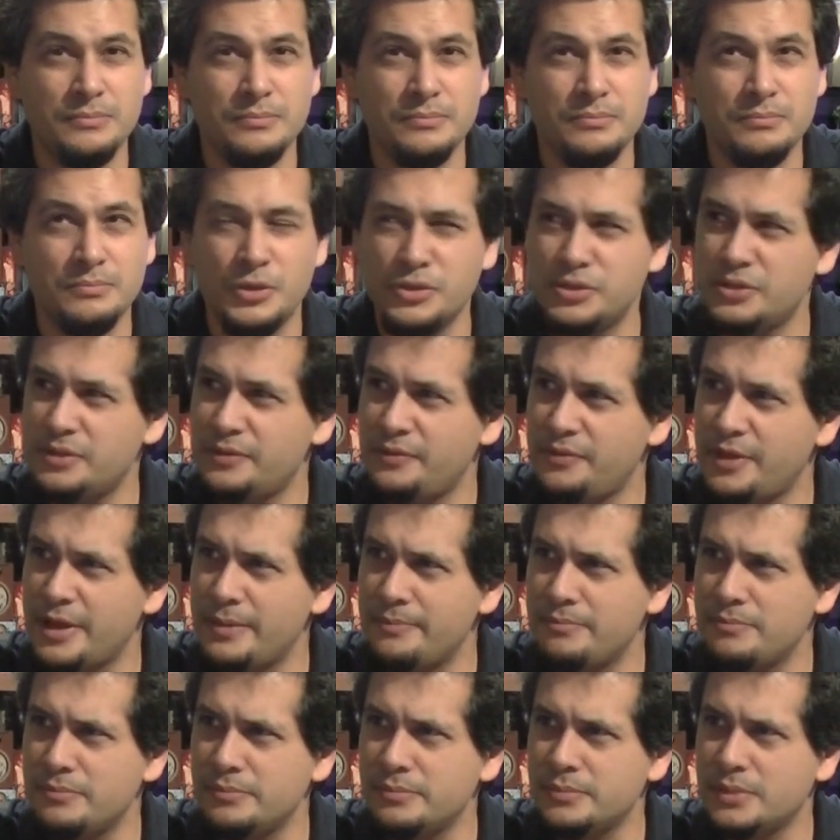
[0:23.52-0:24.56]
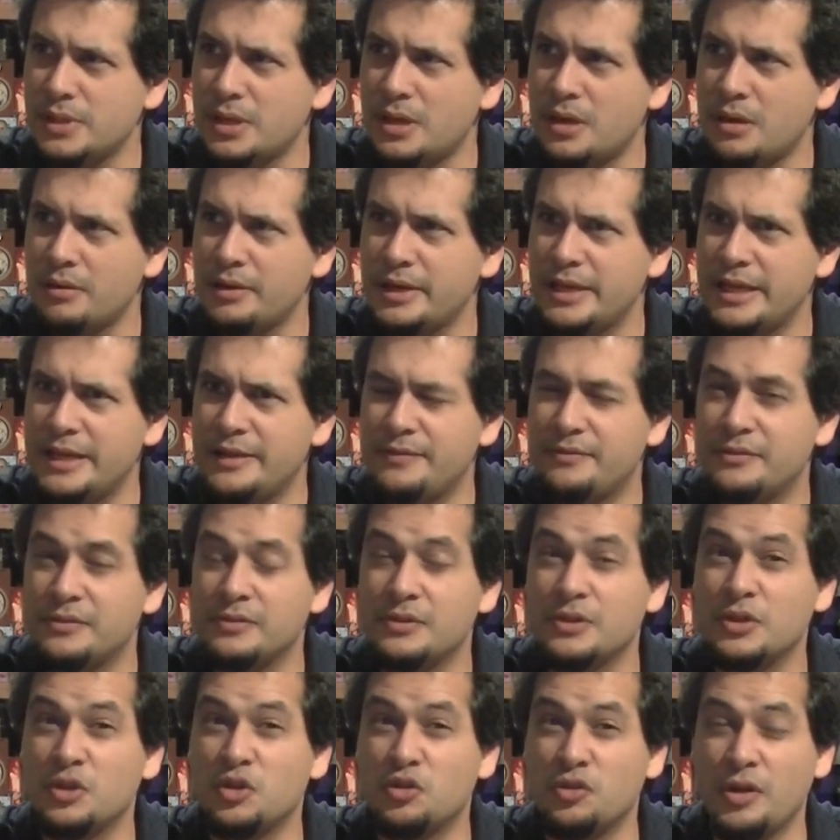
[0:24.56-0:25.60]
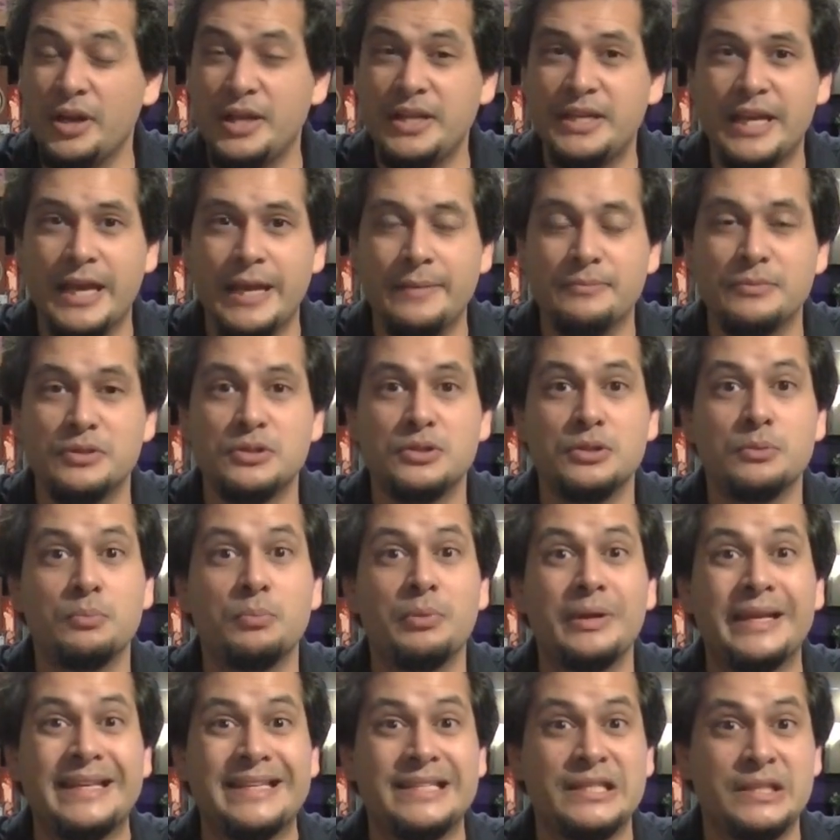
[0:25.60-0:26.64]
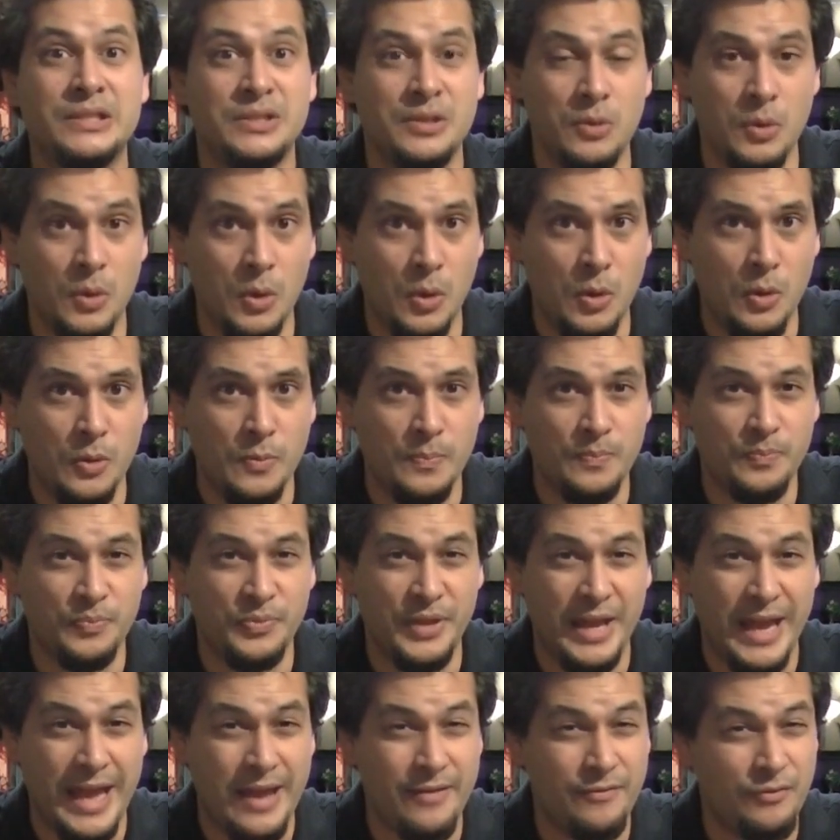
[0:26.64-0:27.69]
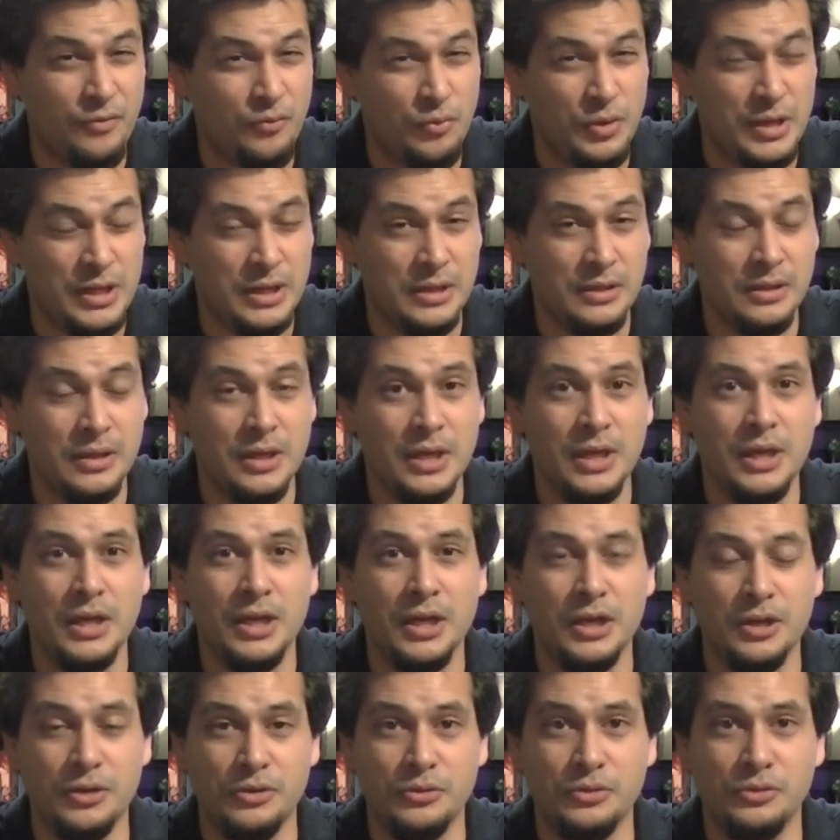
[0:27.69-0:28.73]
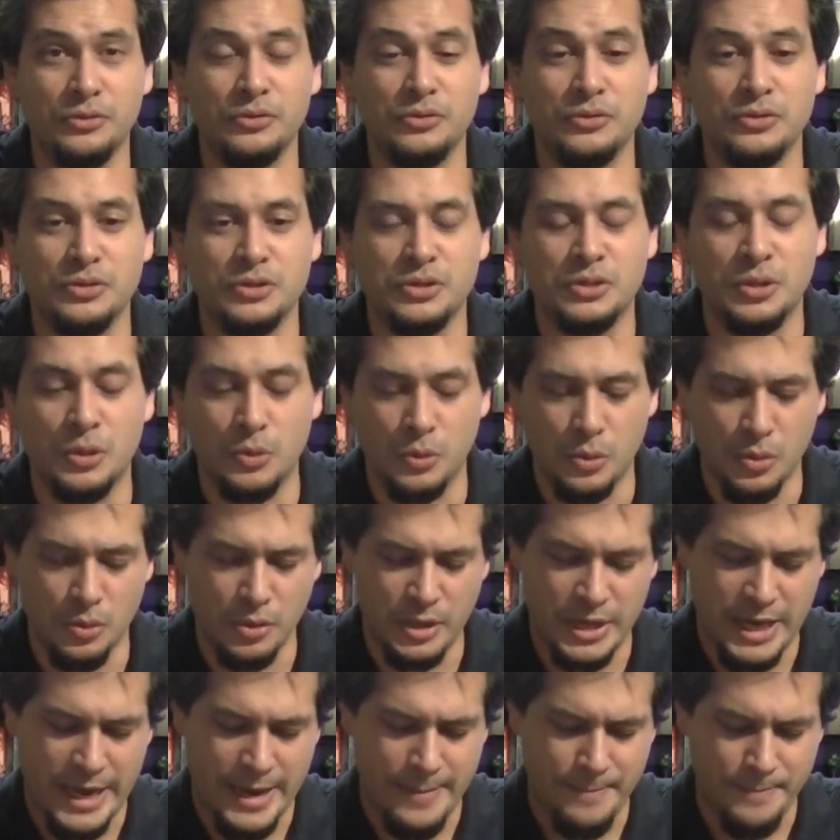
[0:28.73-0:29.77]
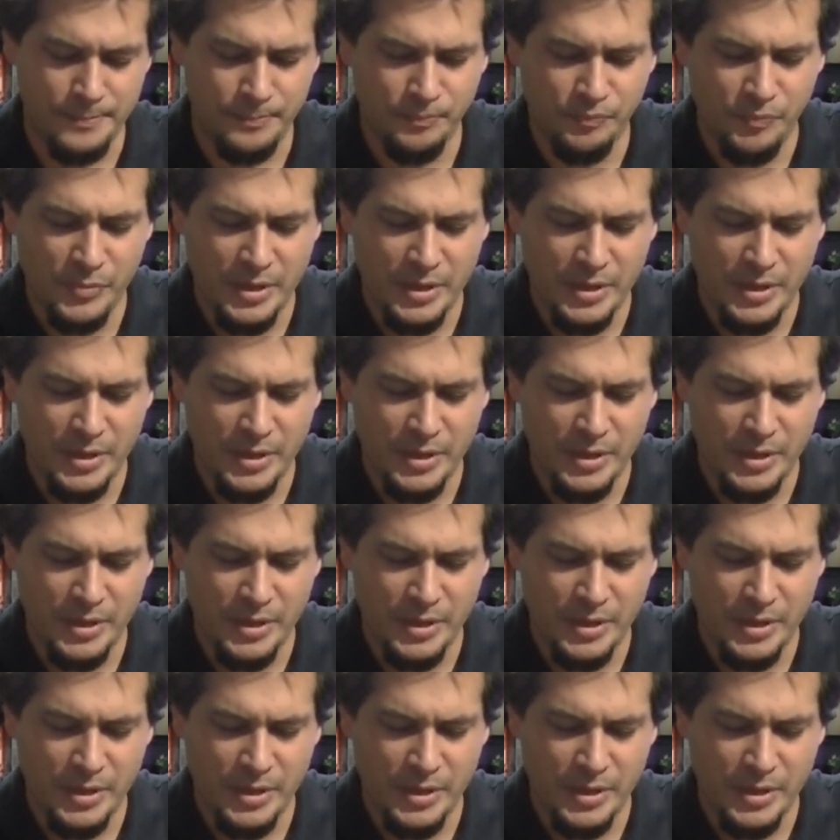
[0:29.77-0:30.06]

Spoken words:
most of them are even great games to play solo. They have a real good solo game.